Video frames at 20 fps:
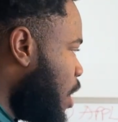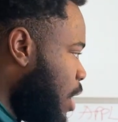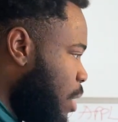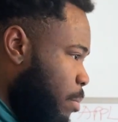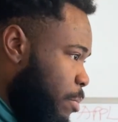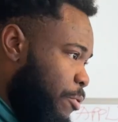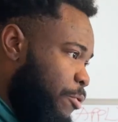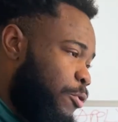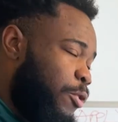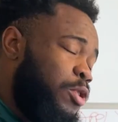
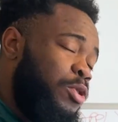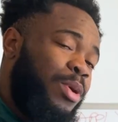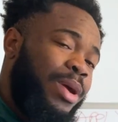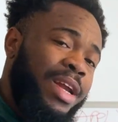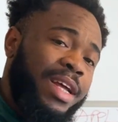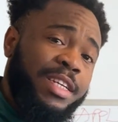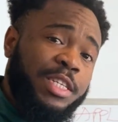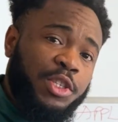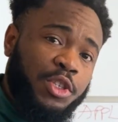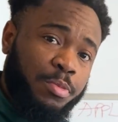Before you
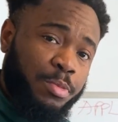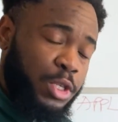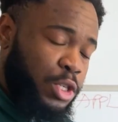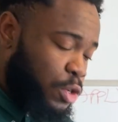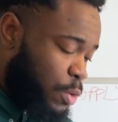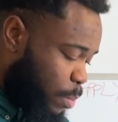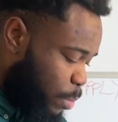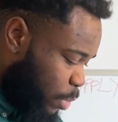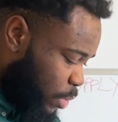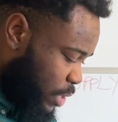click the
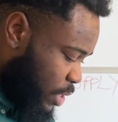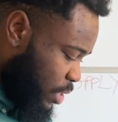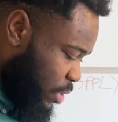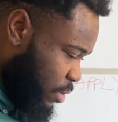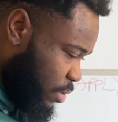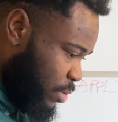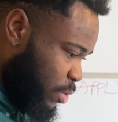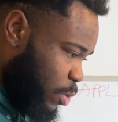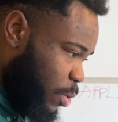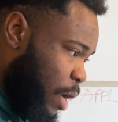submission button,
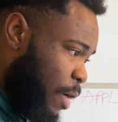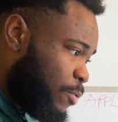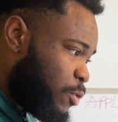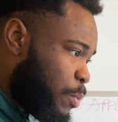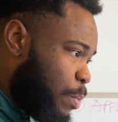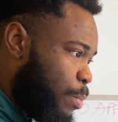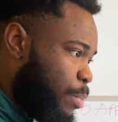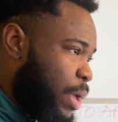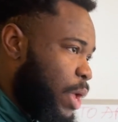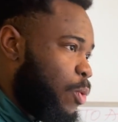you have to
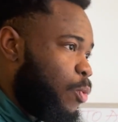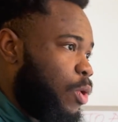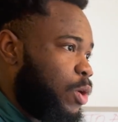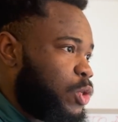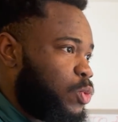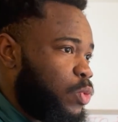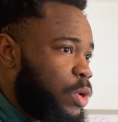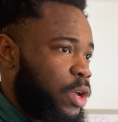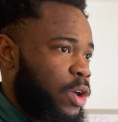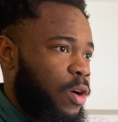pay what
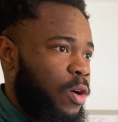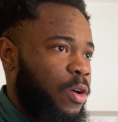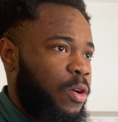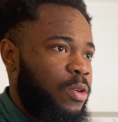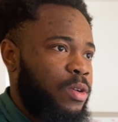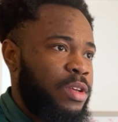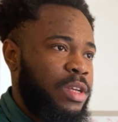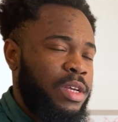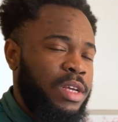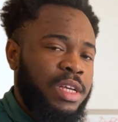we
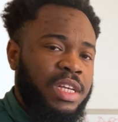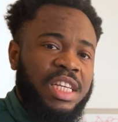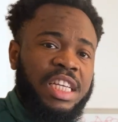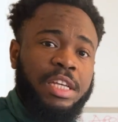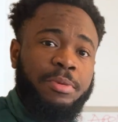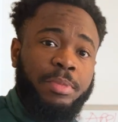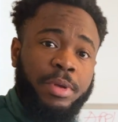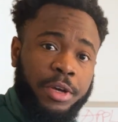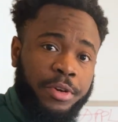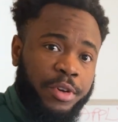call
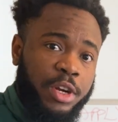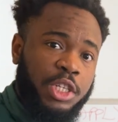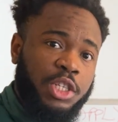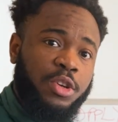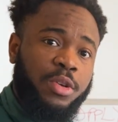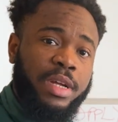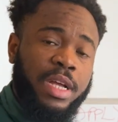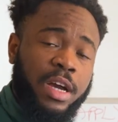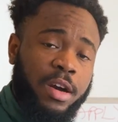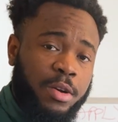
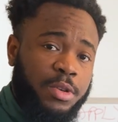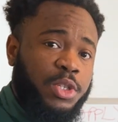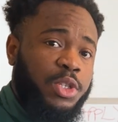Immigration Health